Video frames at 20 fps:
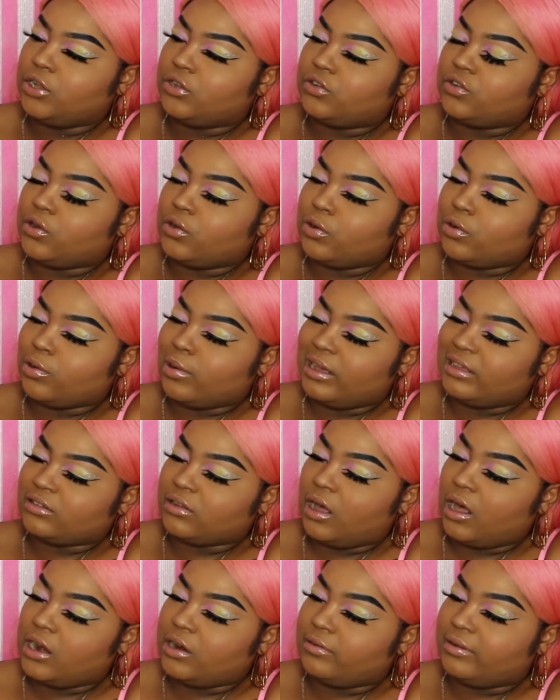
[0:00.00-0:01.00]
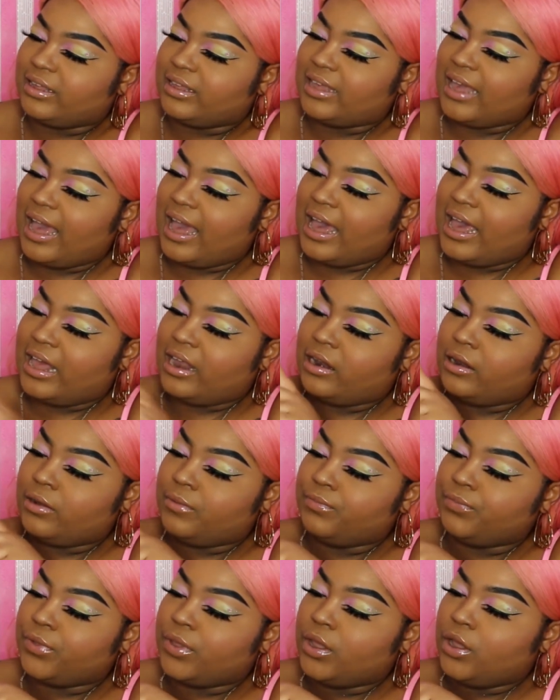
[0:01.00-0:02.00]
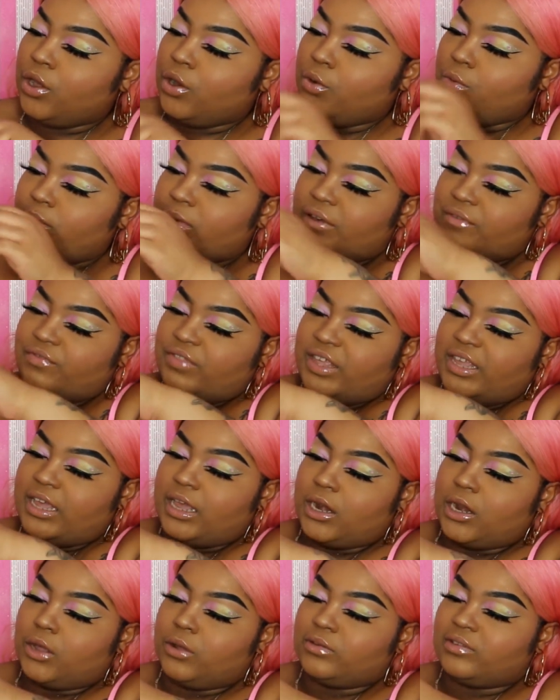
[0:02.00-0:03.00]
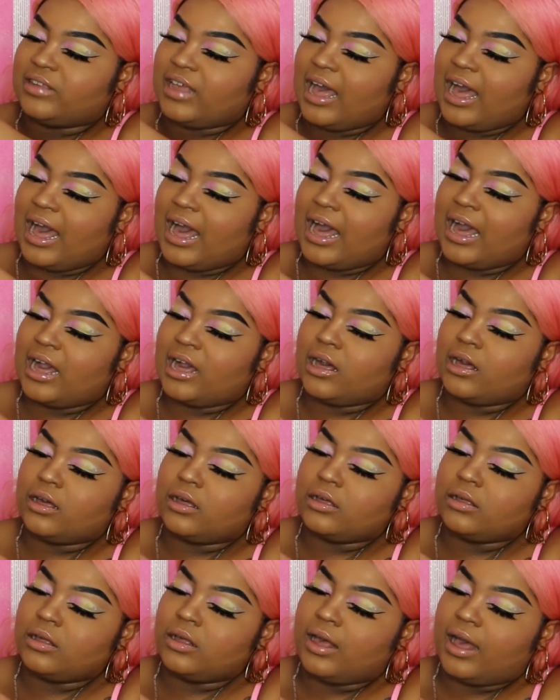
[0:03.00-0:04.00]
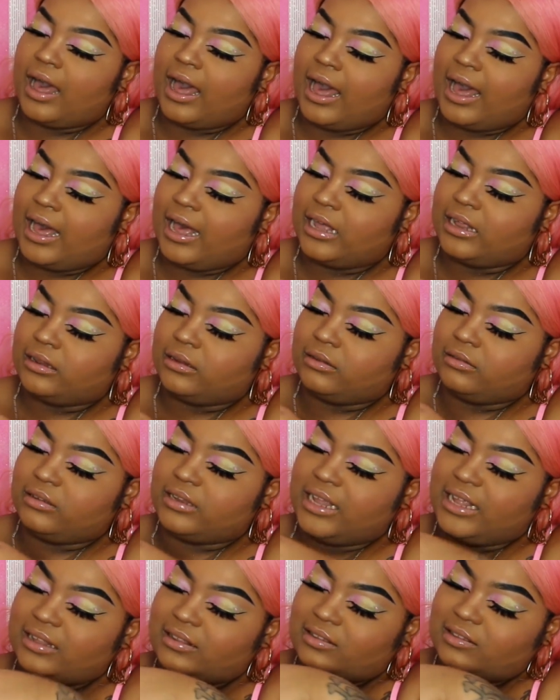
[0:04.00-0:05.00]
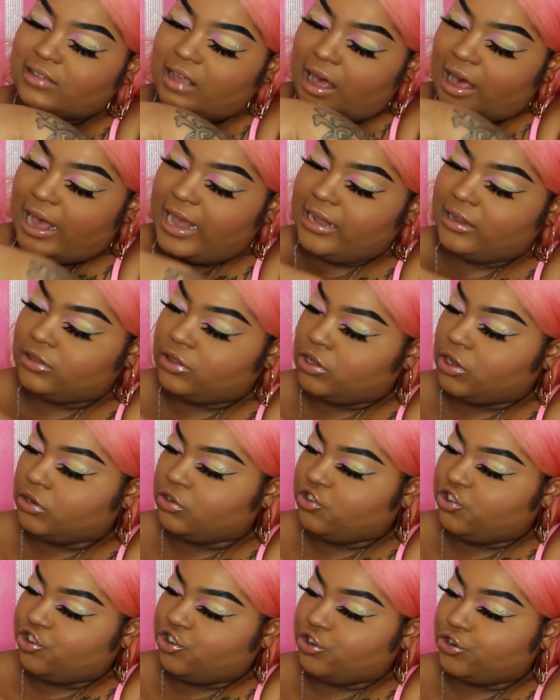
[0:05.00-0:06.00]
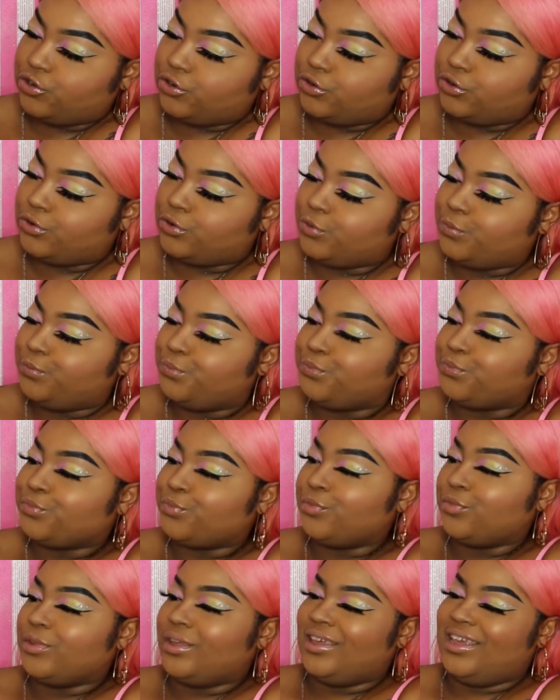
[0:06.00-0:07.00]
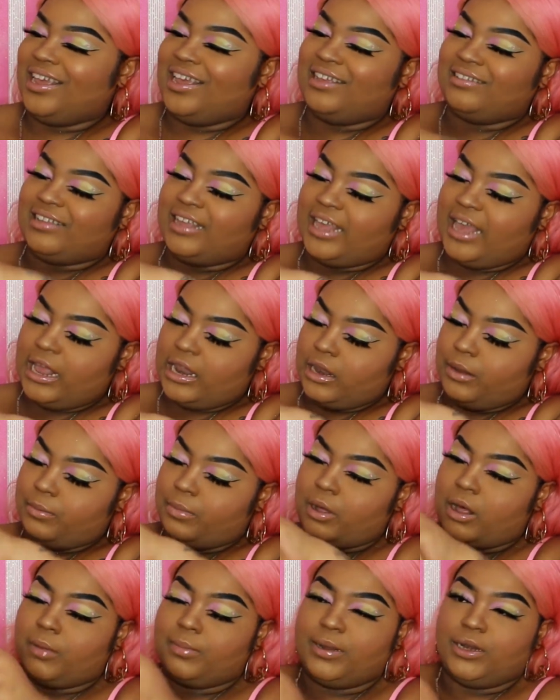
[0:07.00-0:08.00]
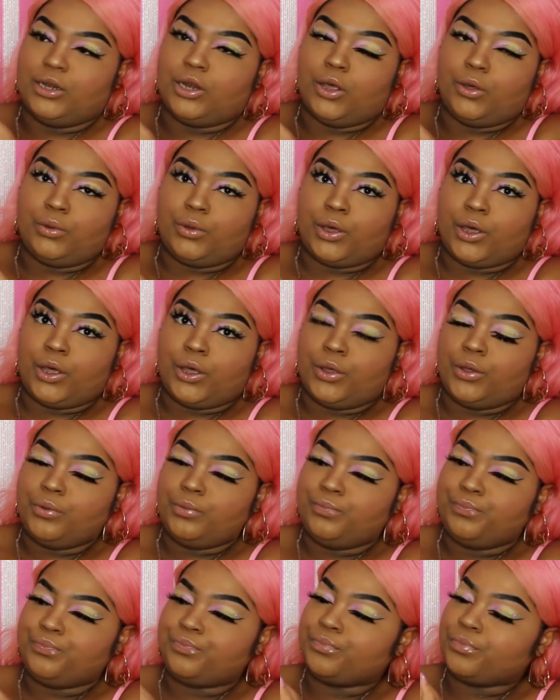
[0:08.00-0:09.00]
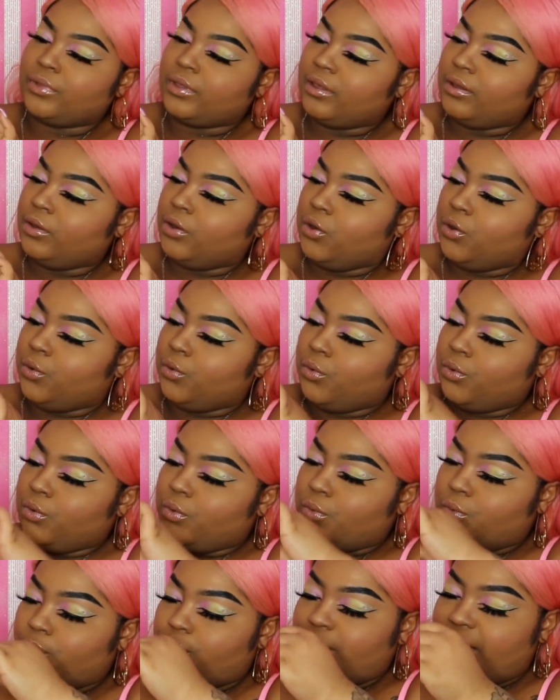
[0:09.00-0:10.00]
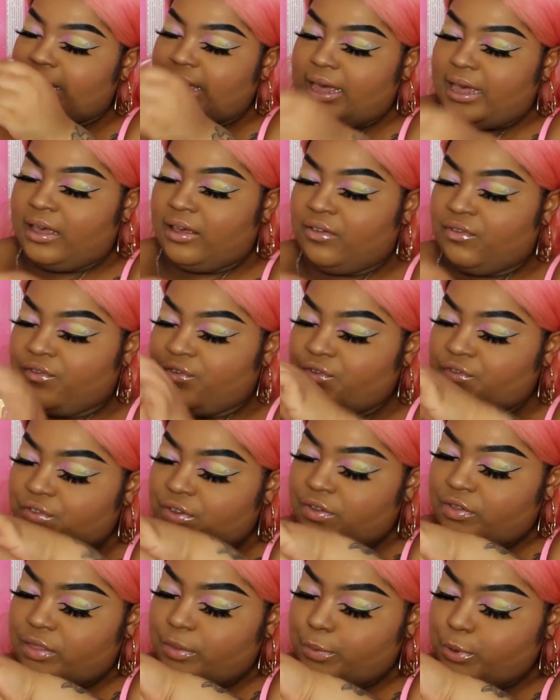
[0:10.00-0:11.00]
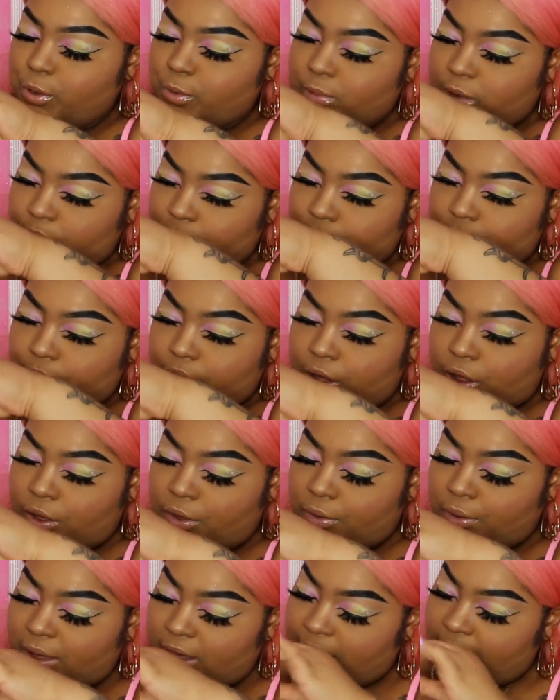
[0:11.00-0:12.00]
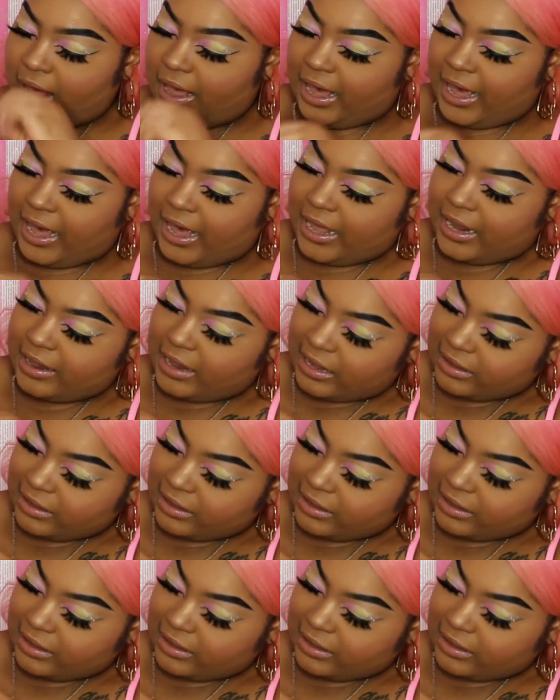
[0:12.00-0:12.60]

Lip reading: turquoise colour again with the yellow tag, and inside the shoe is again the Barbie logo with the Puma logo, and